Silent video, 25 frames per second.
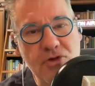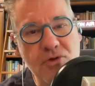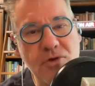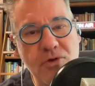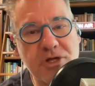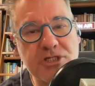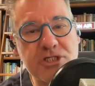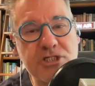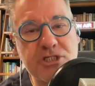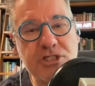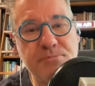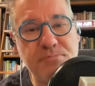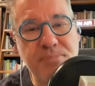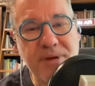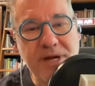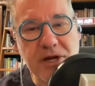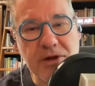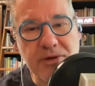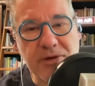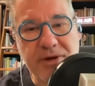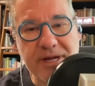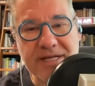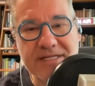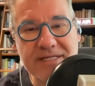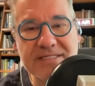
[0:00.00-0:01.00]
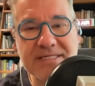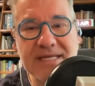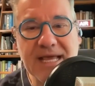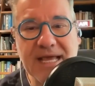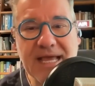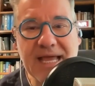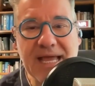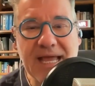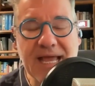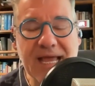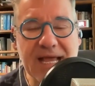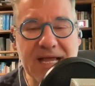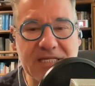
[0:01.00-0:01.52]
experience
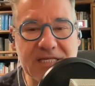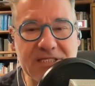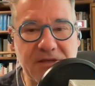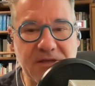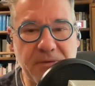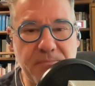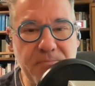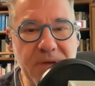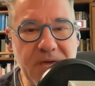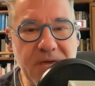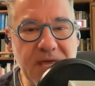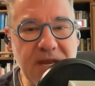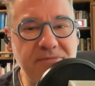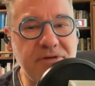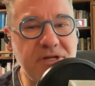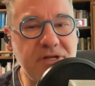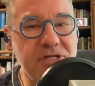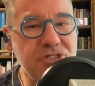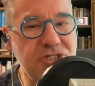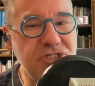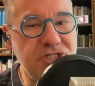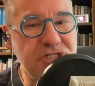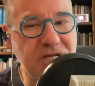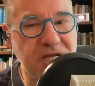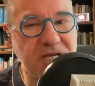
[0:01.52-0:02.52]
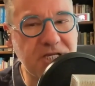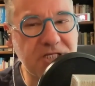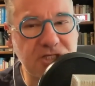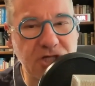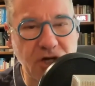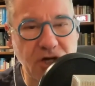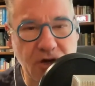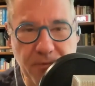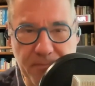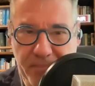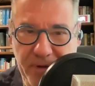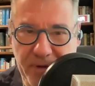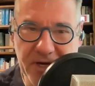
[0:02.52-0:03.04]
as a bit of a
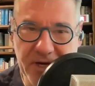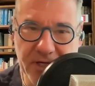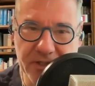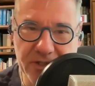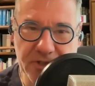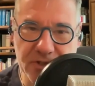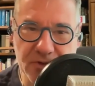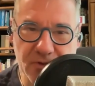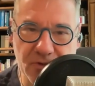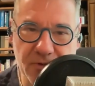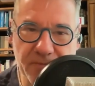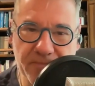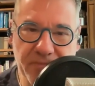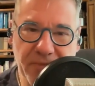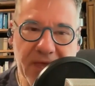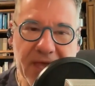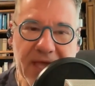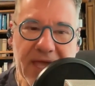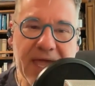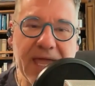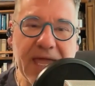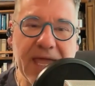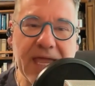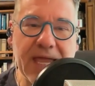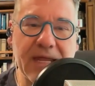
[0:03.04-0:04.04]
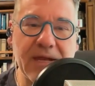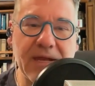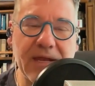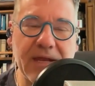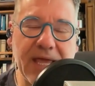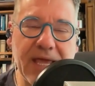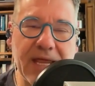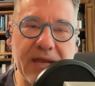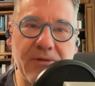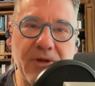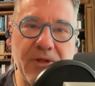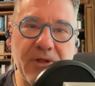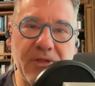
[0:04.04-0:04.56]
jigsaw puzzle.
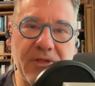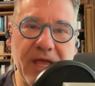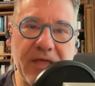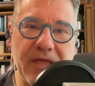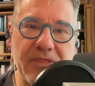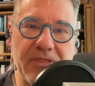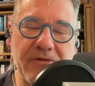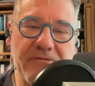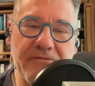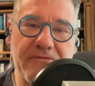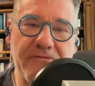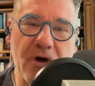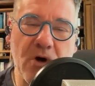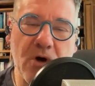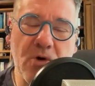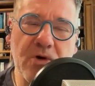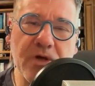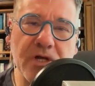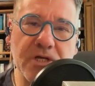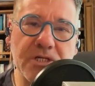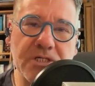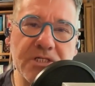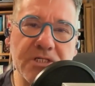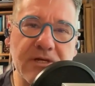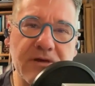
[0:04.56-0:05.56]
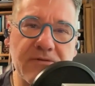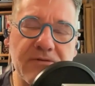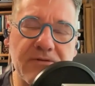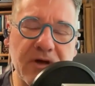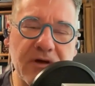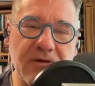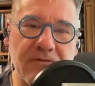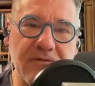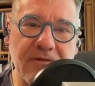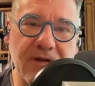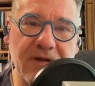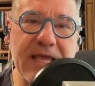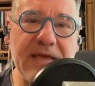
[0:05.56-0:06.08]
And the focus
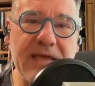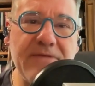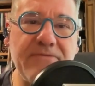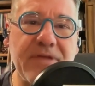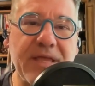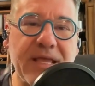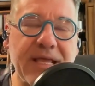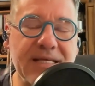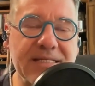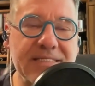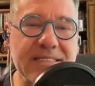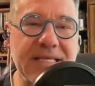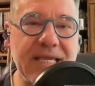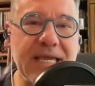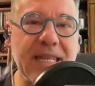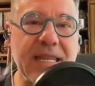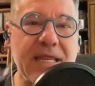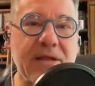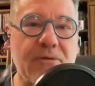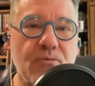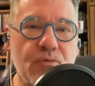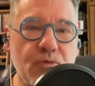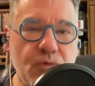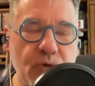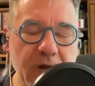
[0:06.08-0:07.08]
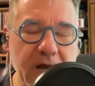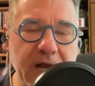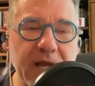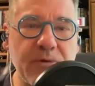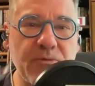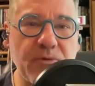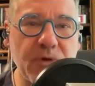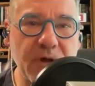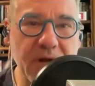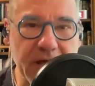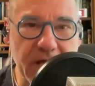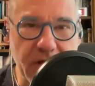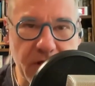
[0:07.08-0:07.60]
of living is getting really,
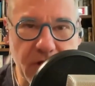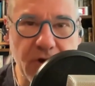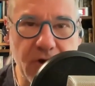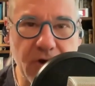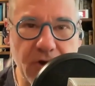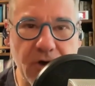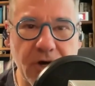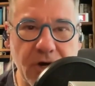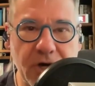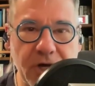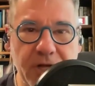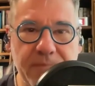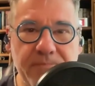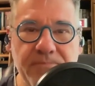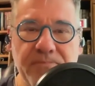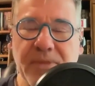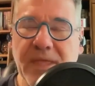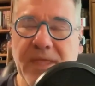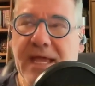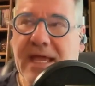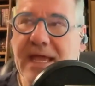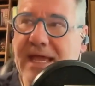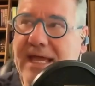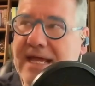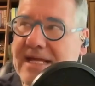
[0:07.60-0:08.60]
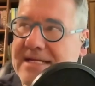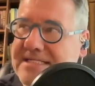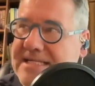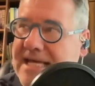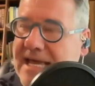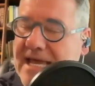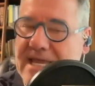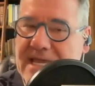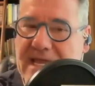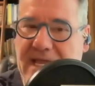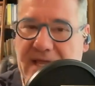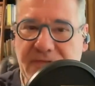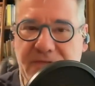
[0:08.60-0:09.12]
really good at
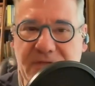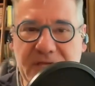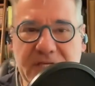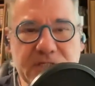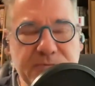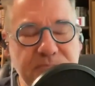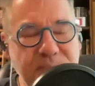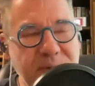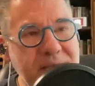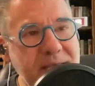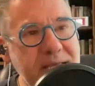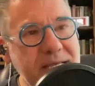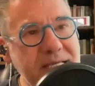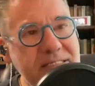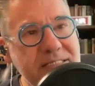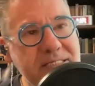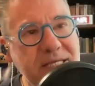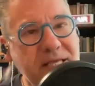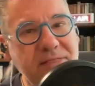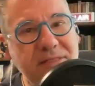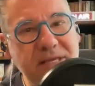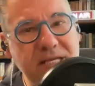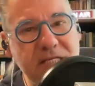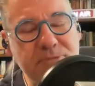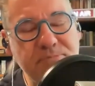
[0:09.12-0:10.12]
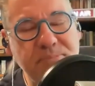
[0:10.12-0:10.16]
taking this piece and